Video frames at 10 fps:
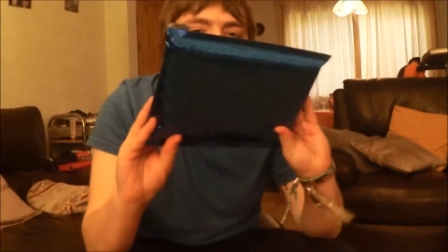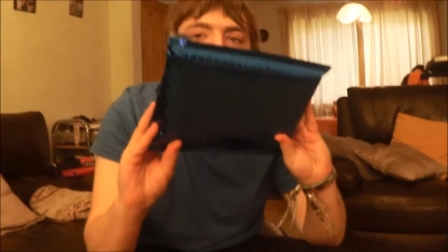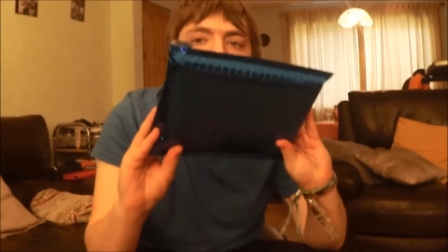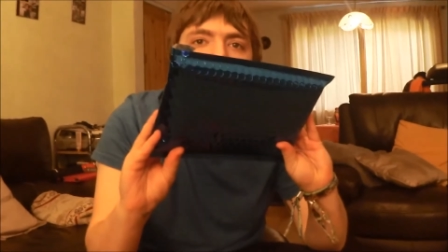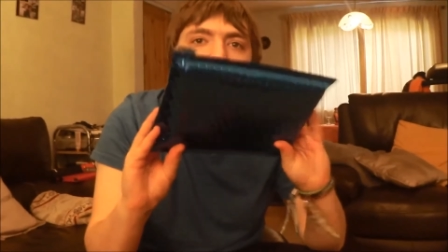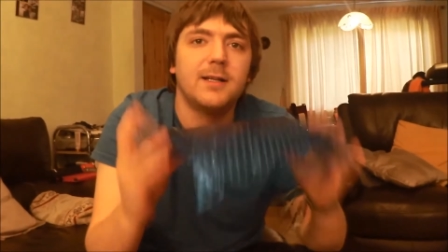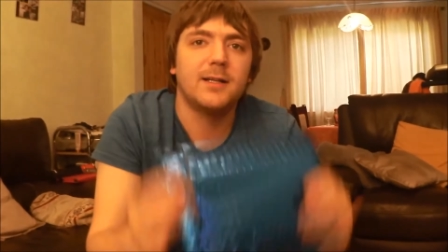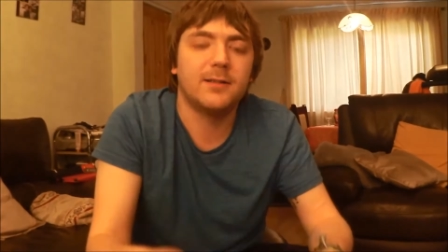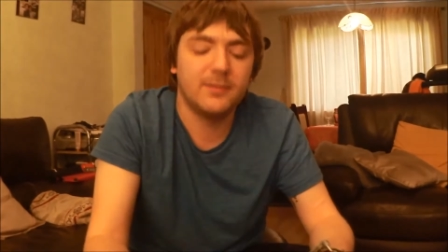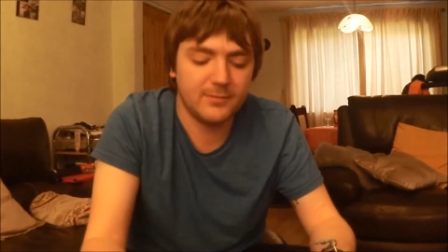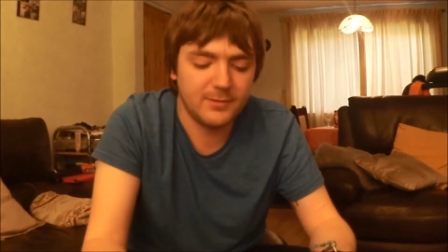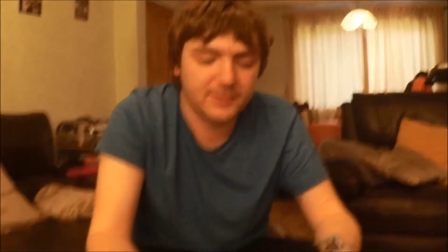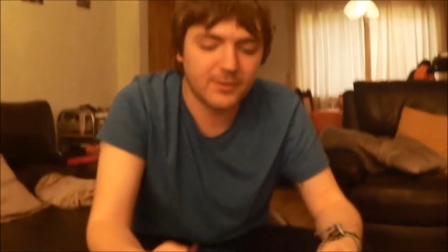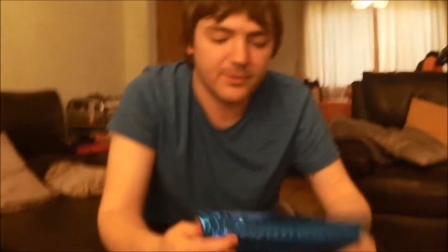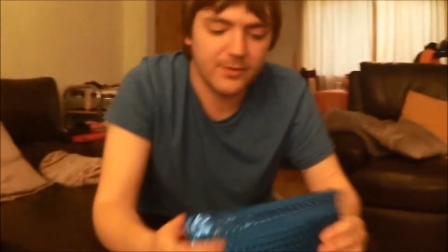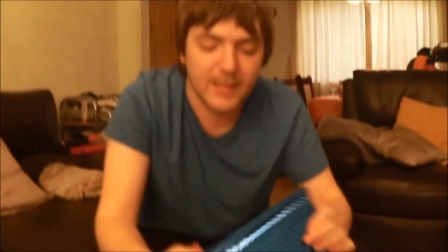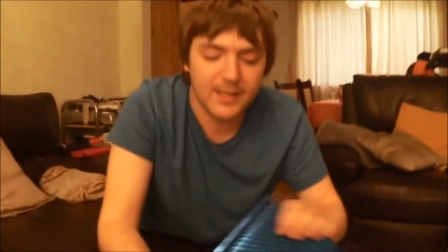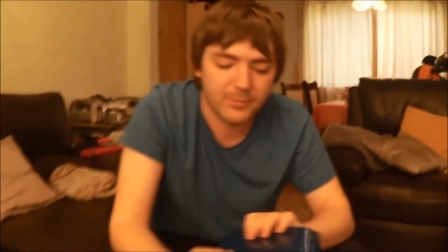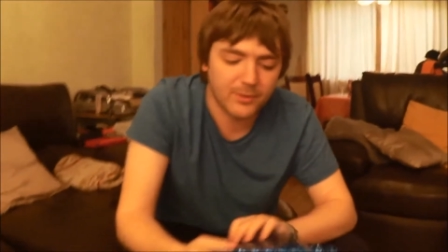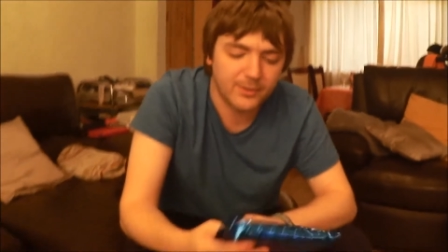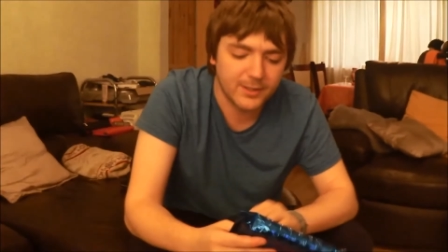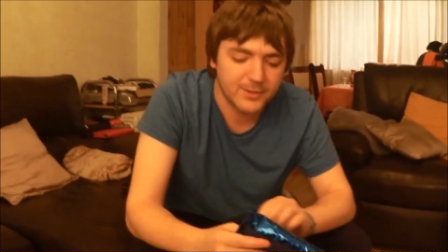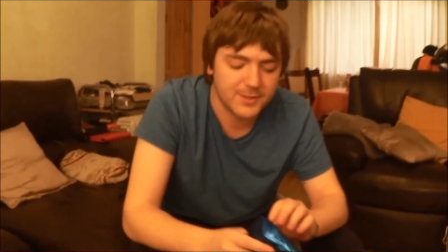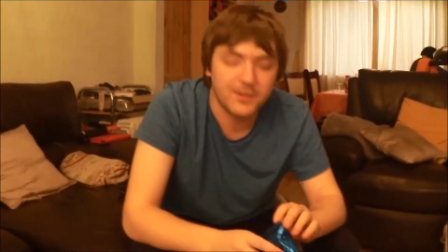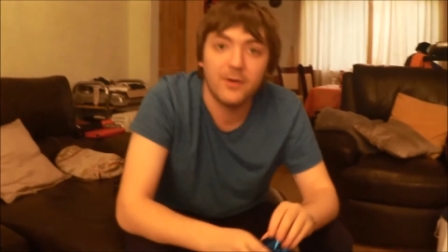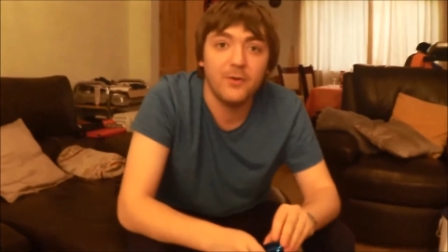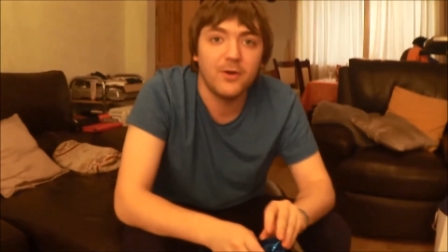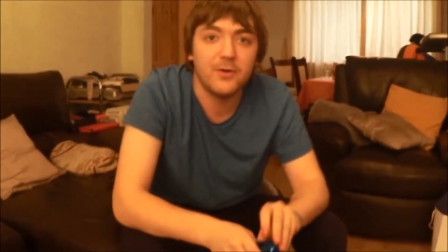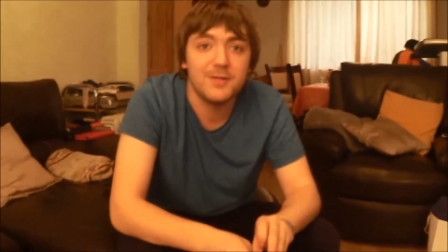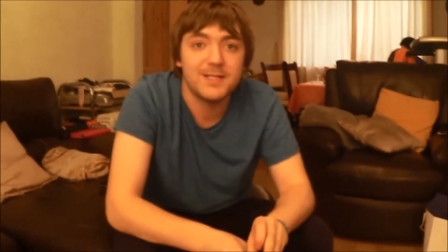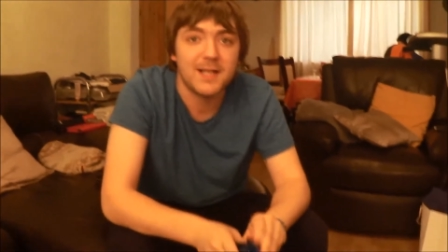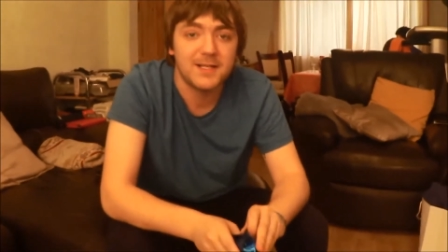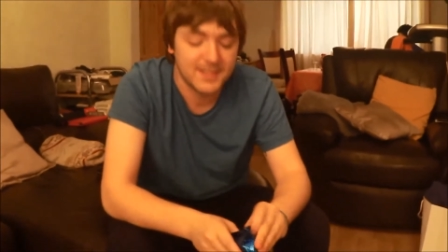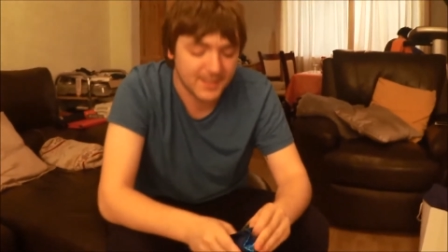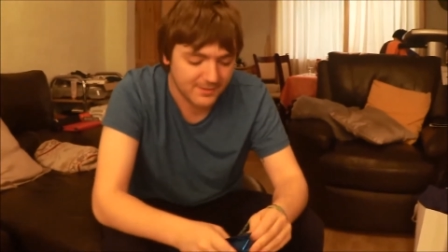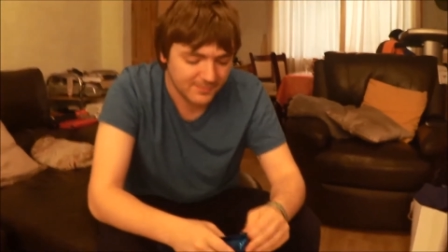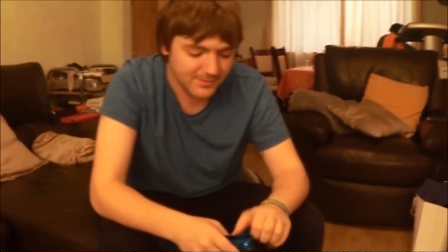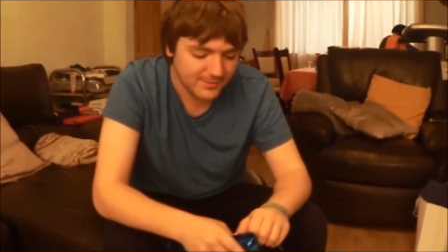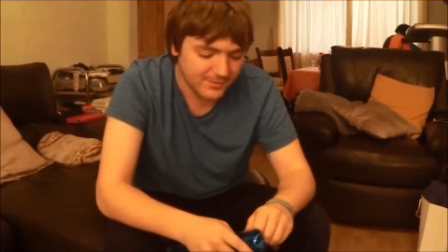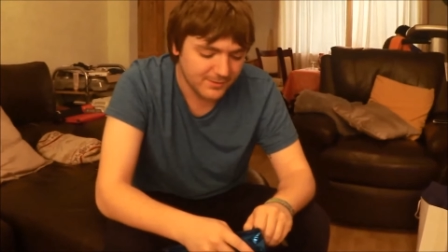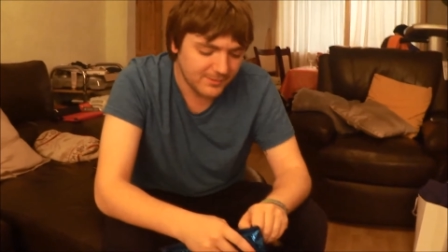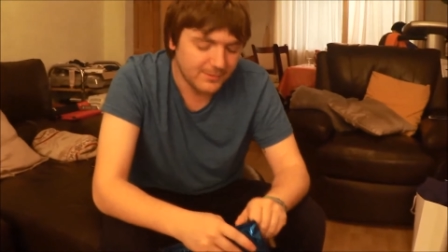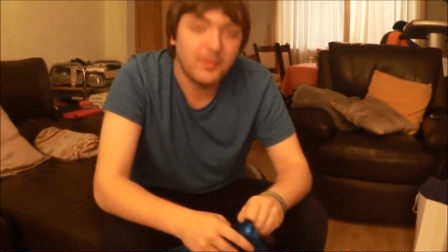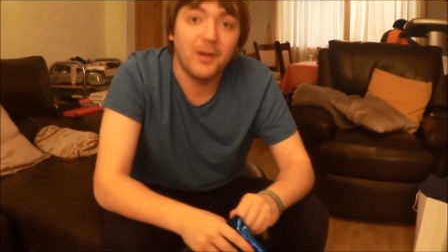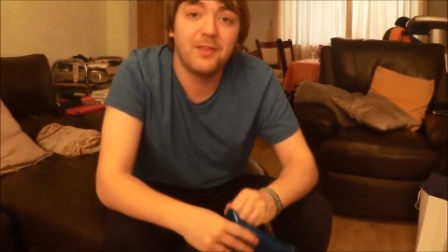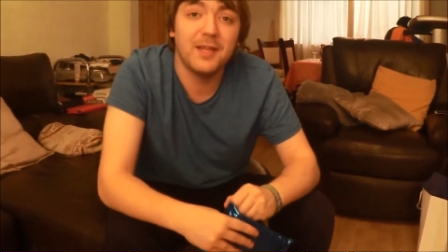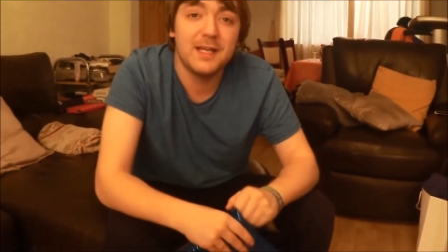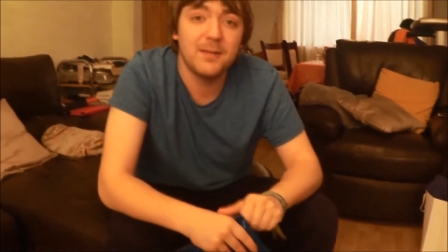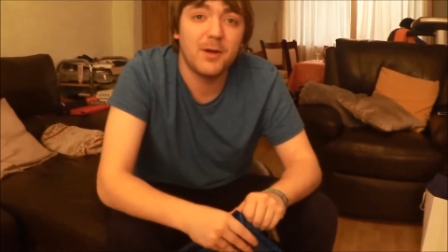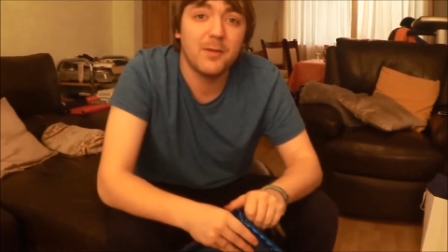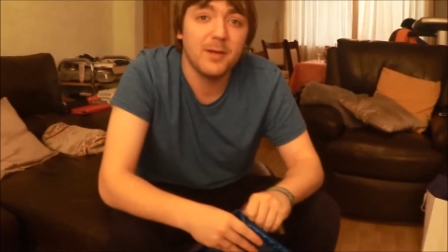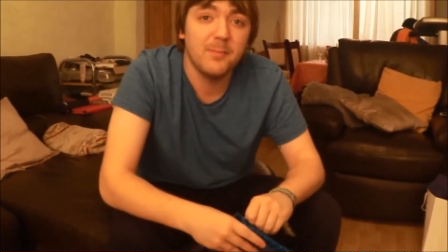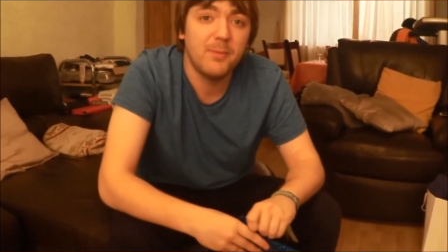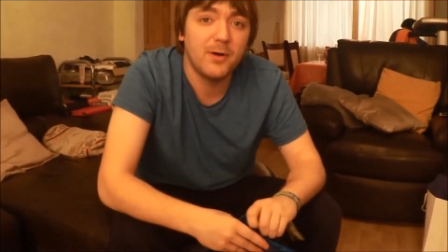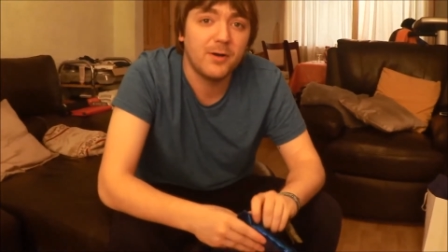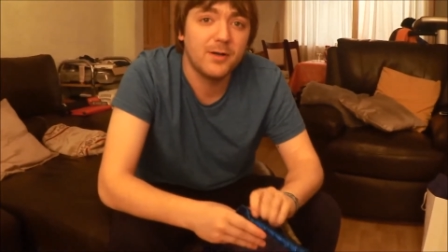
Santa has got no label on it because I don't know who sent it, but I think it might be a book.